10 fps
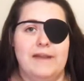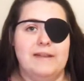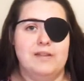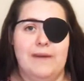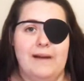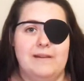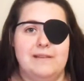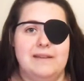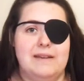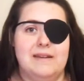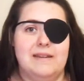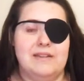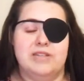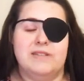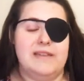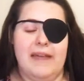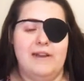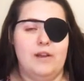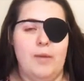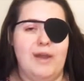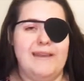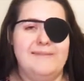like, 2 hours, and they just scan your body.